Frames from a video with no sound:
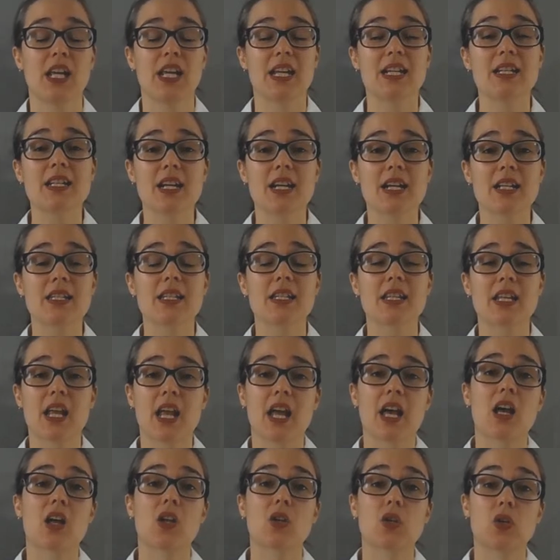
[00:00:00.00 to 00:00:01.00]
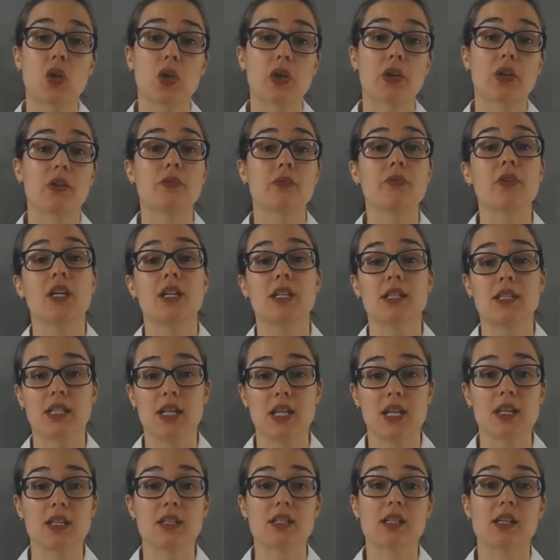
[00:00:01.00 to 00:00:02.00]
It does get a lot of
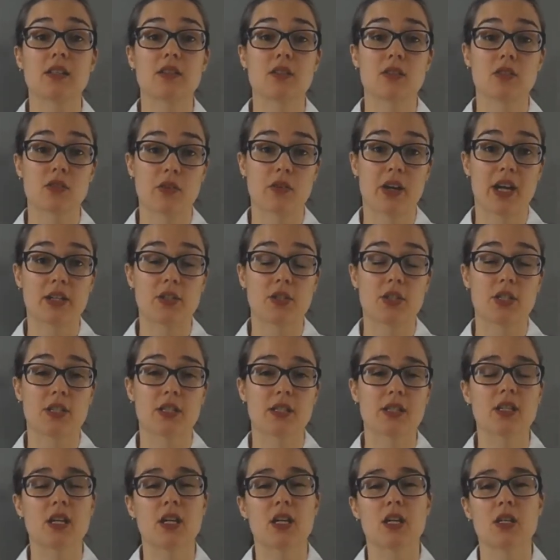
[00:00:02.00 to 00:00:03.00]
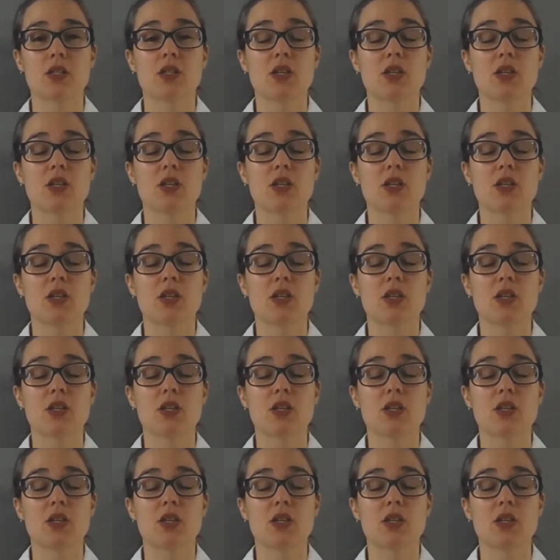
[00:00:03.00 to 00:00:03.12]
dings and scratches,